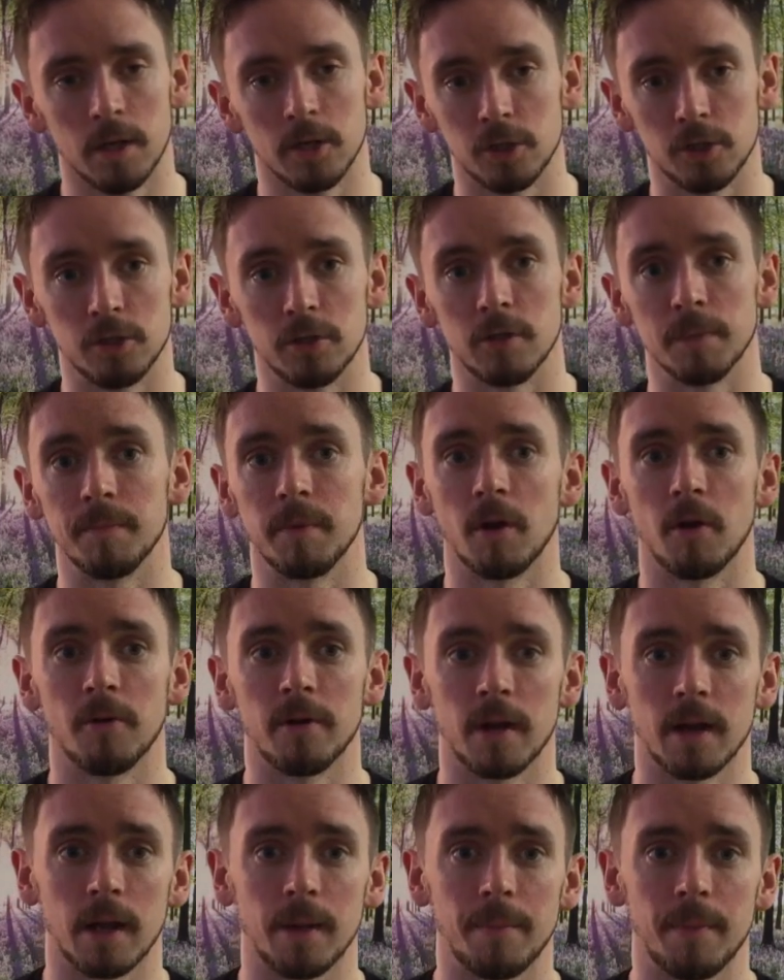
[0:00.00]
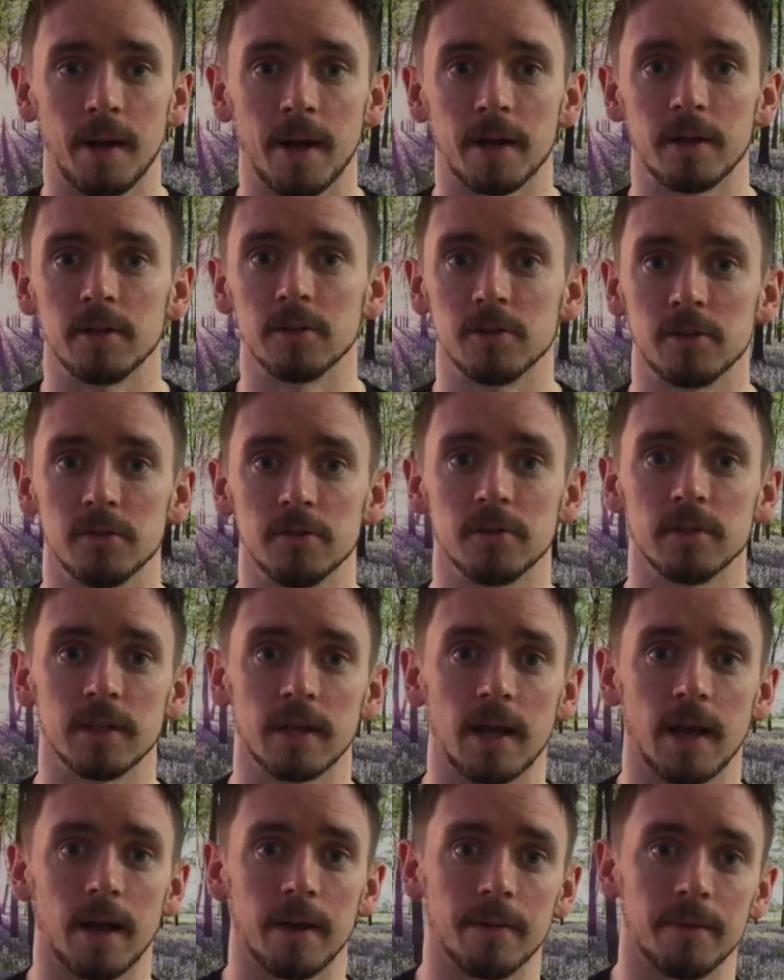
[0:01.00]
shoot them below and I'll get back to you as soon as I
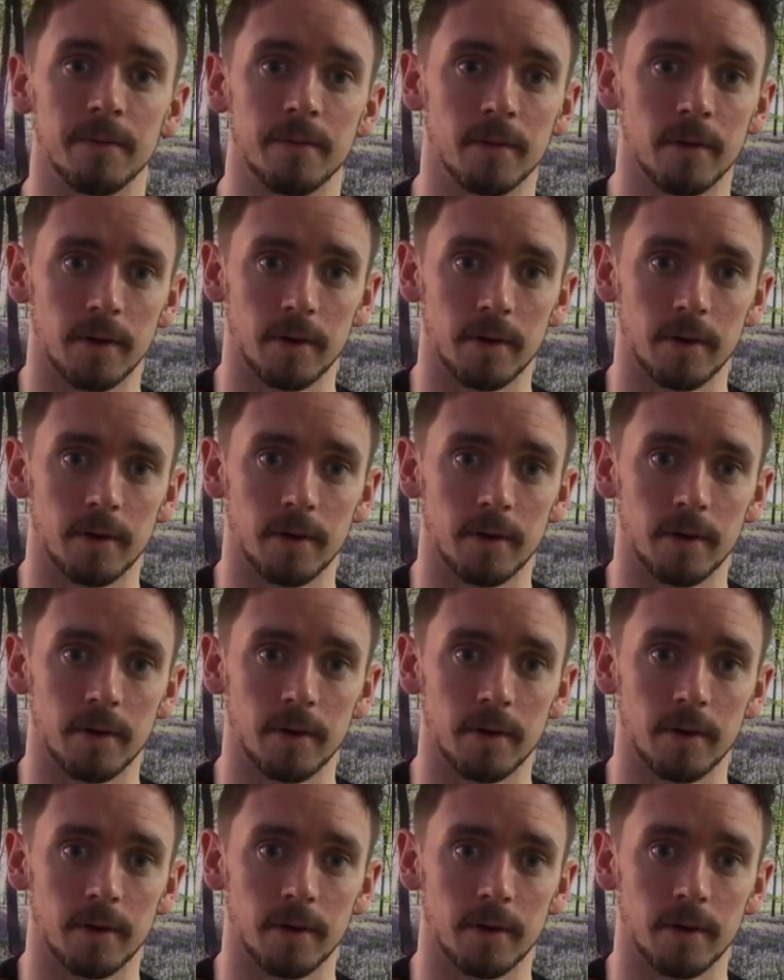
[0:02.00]
can.